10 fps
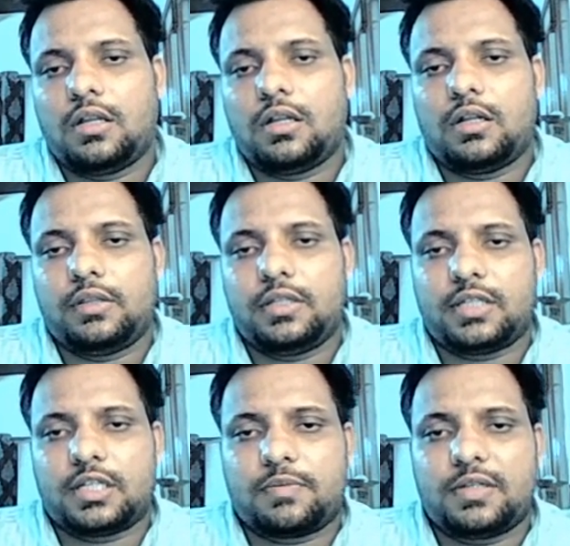this
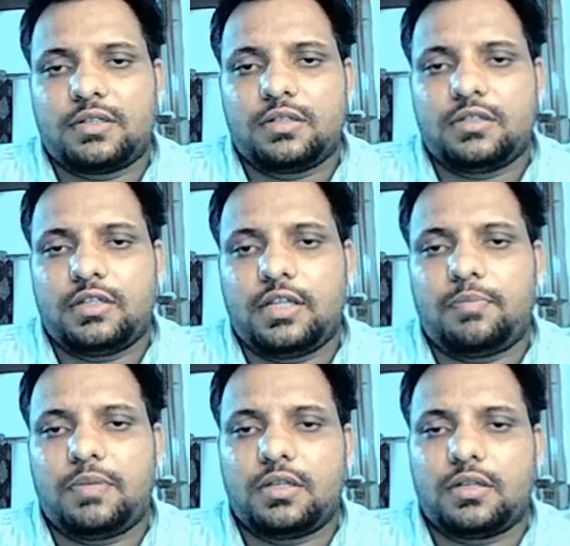expression:
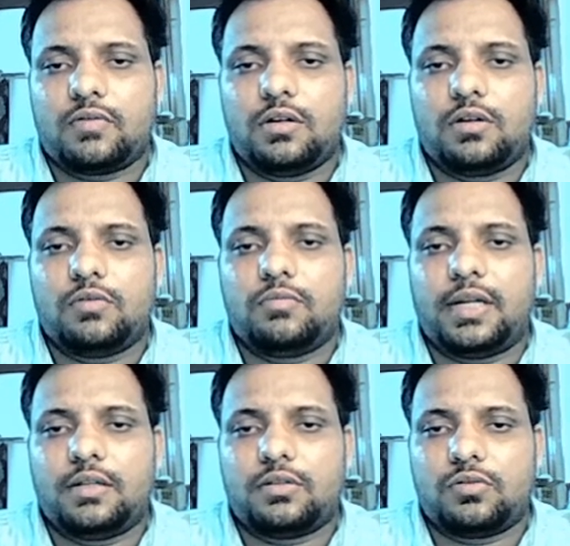dp is equal to
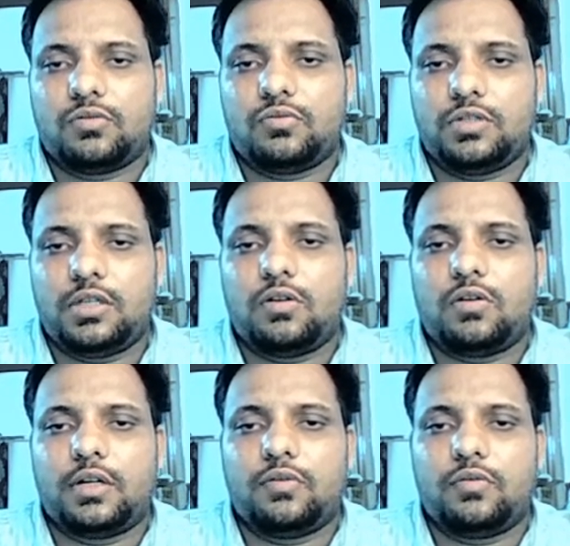minus rho g naught
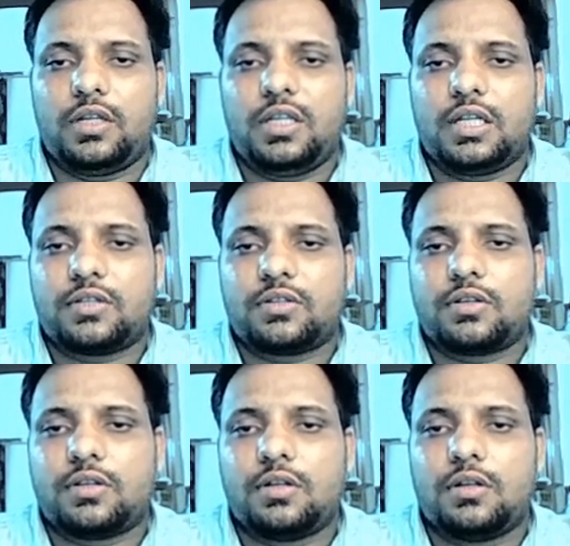into
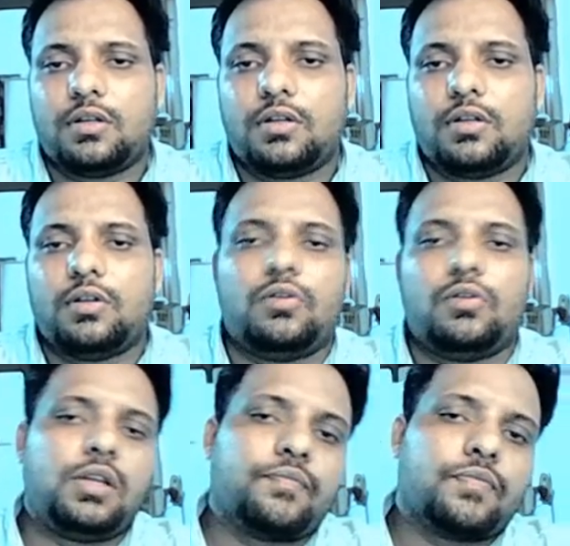dh.
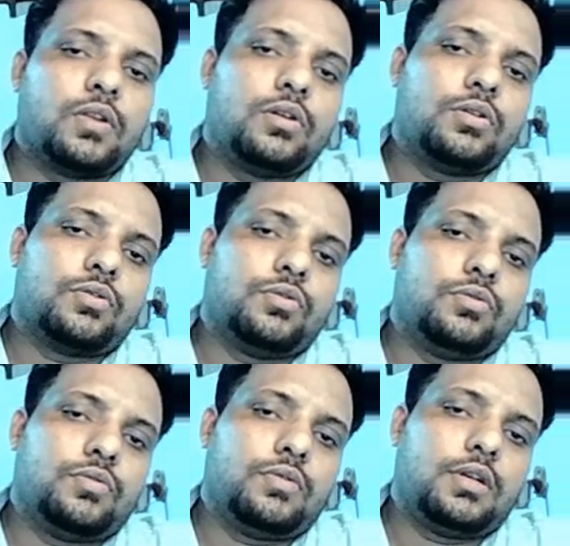Okay,
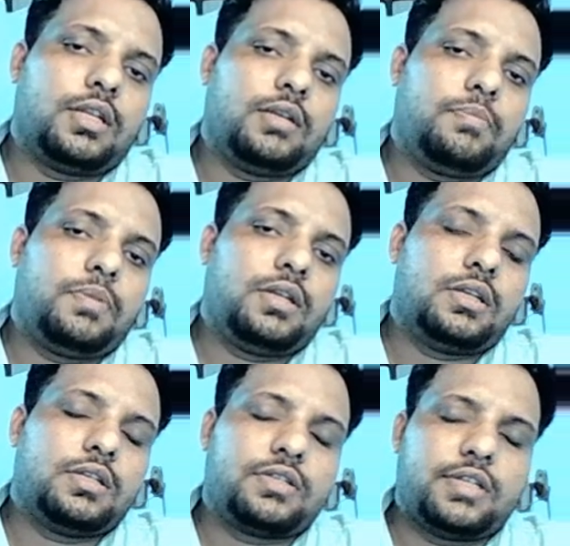so dp
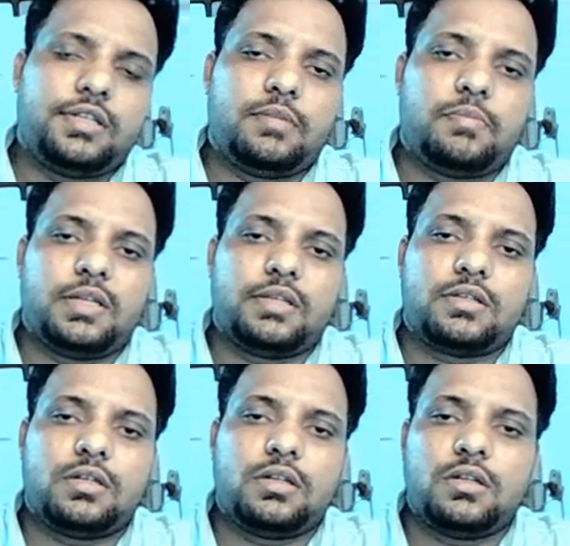is change in
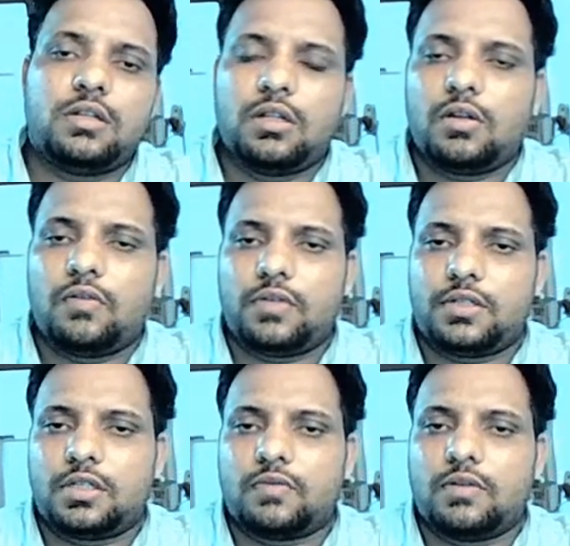pressure, which
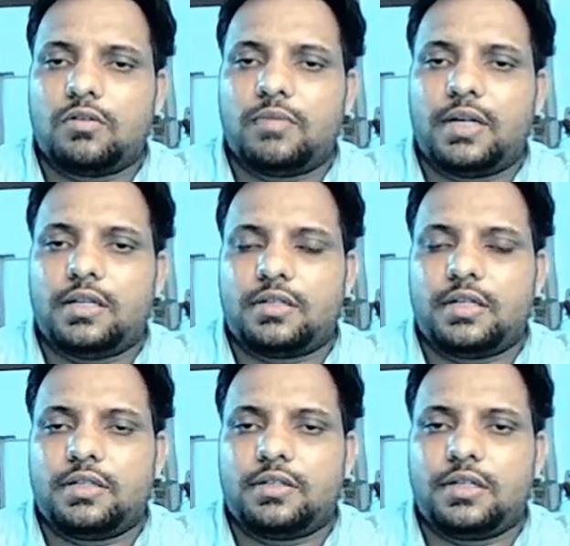is equal to minus
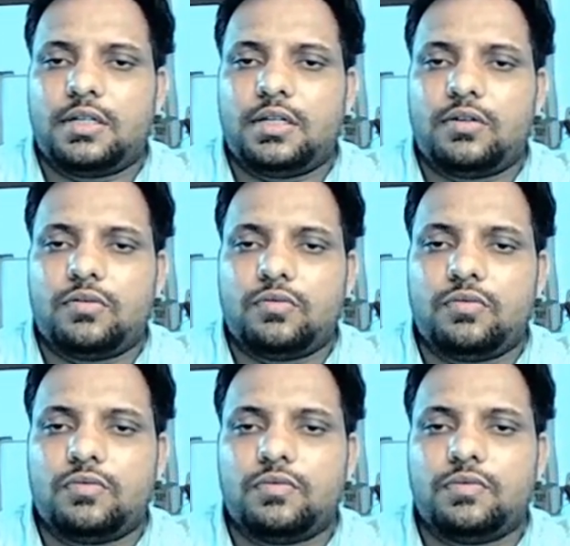density
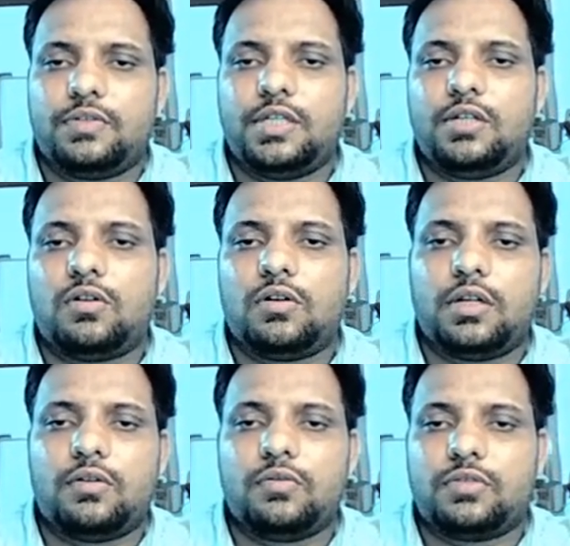into g naught
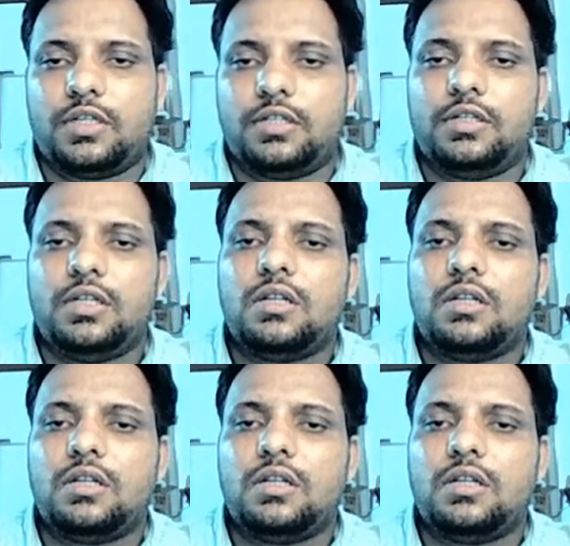into change in